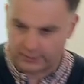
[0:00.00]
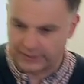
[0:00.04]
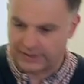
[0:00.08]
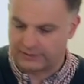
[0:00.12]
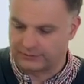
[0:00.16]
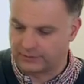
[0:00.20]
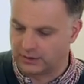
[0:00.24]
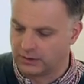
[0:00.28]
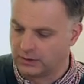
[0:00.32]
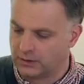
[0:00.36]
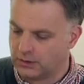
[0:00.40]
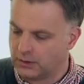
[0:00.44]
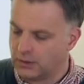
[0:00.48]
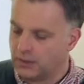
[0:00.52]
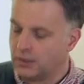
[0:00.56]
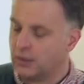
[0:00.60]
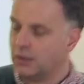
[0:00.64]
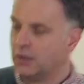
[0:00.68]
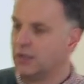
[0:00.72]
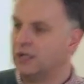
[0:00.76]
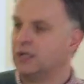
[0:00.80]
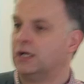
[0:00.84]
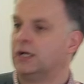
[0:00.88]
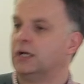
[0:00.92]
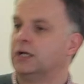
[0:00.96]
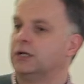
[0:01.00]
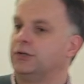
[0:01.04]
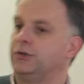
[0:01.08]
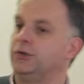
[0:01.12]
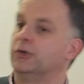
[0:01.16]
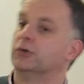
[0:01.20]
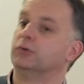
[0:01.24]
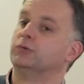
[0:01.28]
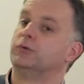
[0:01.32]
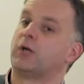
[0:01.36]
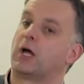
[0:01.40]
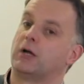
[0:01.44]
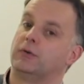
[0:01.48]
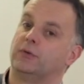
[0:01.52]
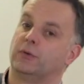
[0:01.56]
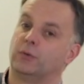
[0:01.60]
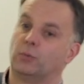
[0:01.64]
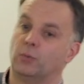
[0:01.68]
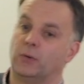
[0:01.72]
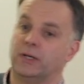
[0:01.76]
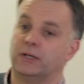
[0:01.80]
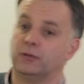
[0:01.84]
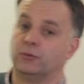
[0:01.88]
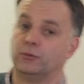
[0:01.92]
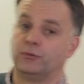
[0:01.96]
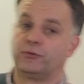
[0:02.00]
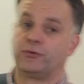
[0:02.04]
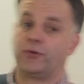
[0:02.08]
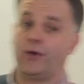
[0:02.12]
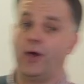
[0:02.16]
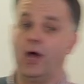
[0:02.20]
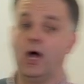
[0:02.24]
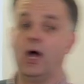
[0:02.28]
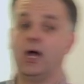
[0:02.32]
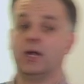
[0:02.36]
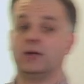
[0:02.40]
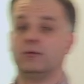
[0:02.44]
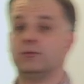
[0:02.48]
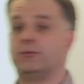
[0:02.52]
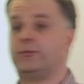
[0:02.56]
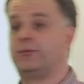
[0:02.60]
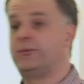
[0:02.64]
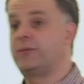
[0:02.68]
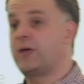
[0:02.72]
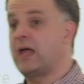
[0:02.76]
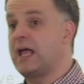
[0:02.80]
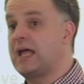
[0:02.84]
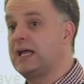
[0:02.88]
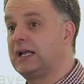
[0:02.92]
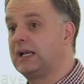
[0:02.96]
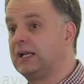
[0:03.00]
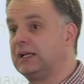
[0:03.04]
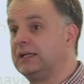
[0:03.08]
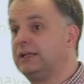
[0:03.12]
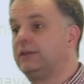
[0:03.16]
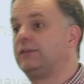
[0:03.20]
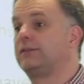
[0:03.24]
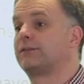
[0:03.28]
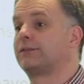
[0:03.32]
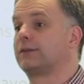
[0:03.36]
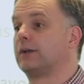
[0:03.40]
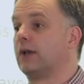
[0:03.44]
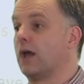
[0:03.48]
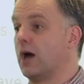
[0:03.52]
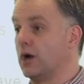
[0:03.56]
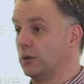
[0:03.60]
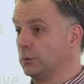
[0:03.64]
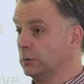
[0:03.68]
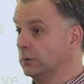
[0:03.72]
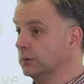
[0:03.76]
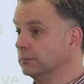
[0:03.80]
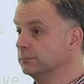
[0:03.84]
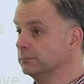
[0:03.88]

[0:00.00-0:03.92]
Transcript: whatever, you'll know that wheels turn fairly slow.